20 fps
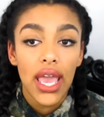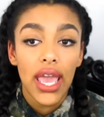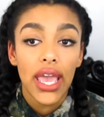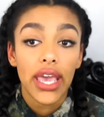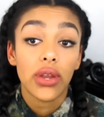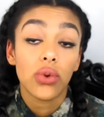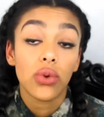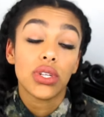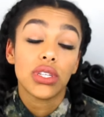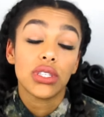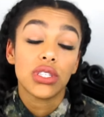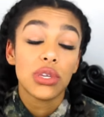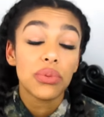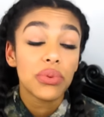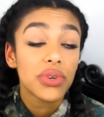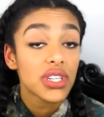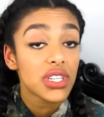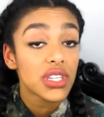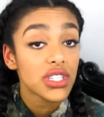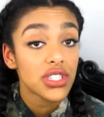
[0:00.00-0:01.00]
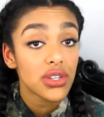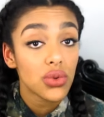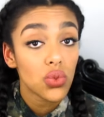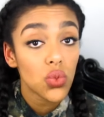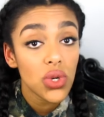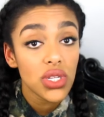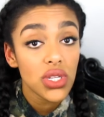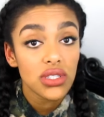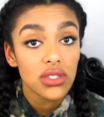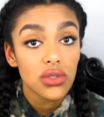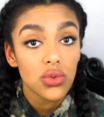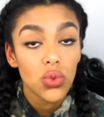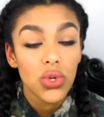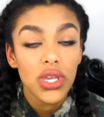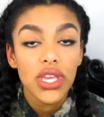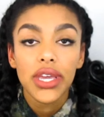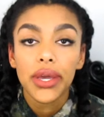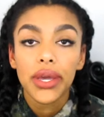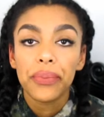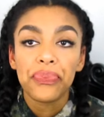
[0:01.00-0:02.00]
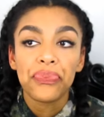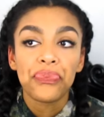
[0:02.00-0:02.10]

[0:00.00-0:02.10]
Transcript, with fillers: and I want to deep condition once a week